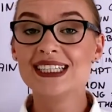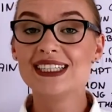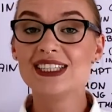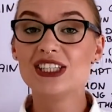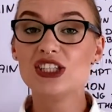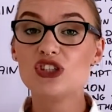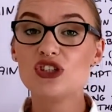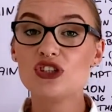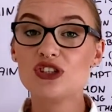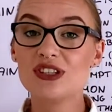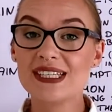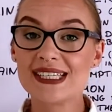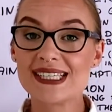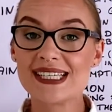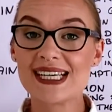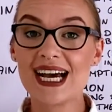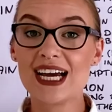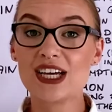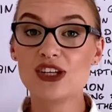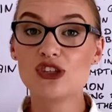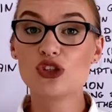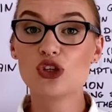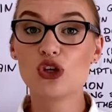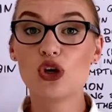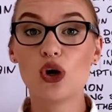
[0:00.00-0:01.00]
Did you
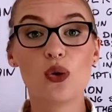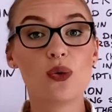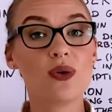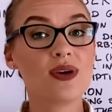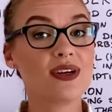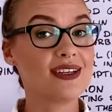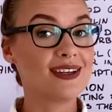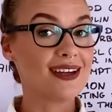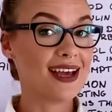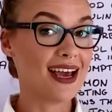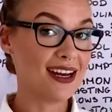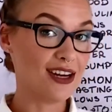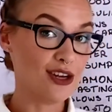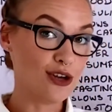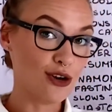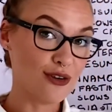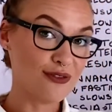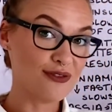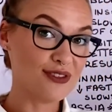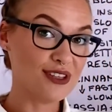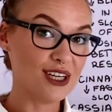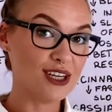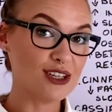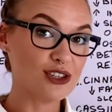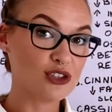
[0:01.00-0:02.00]
decide to go in any
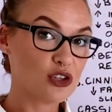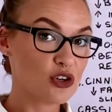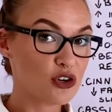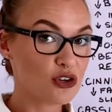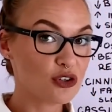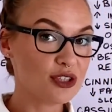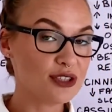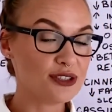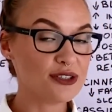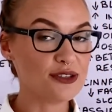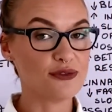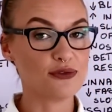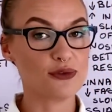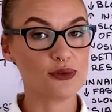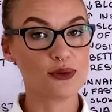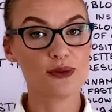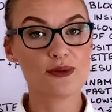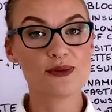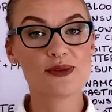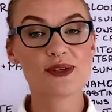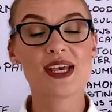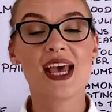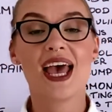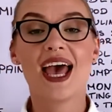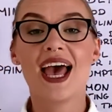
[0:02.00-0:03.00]
of the alternative
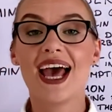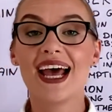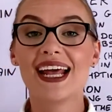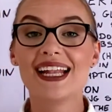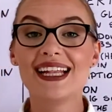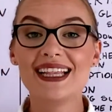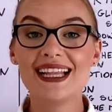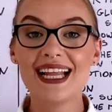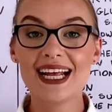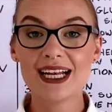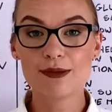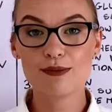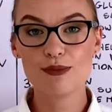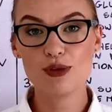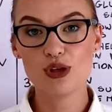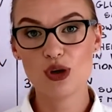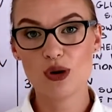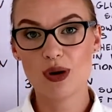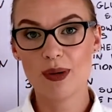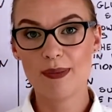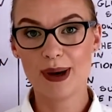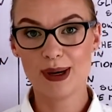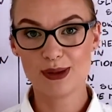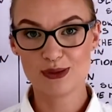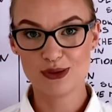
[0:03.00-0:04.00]
routes? And let me
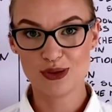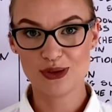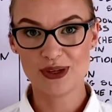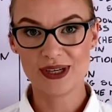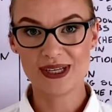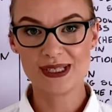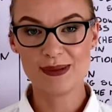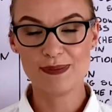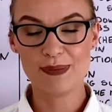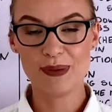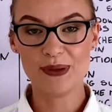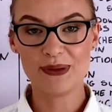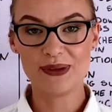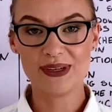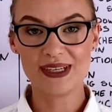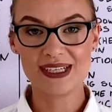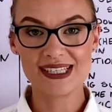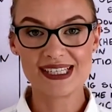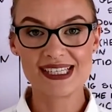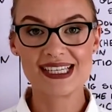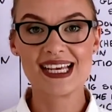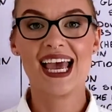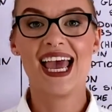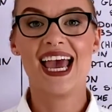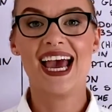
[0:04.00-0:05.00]
know about your
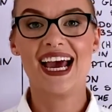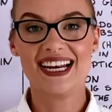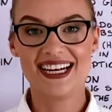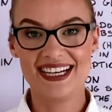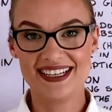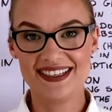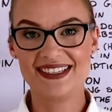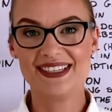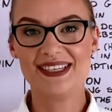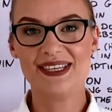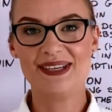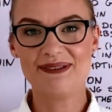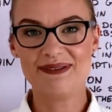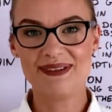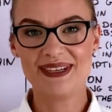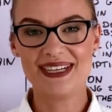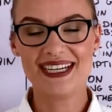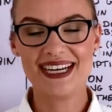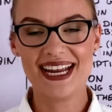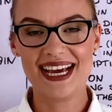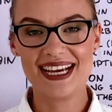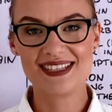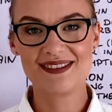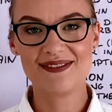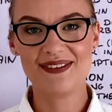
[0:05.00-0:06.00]
experience, and I'll see you in the
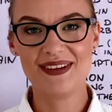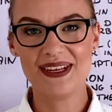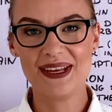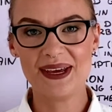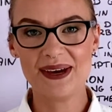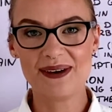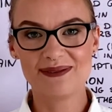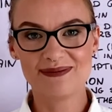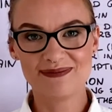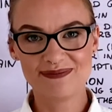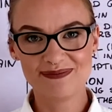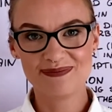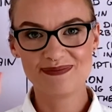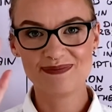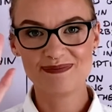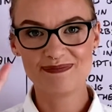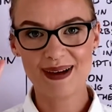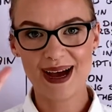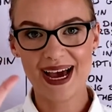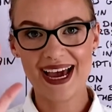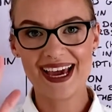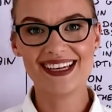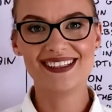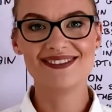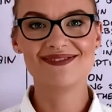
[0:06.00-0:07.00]
next video.
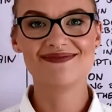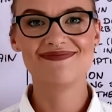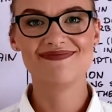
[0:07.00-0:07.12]
Bye.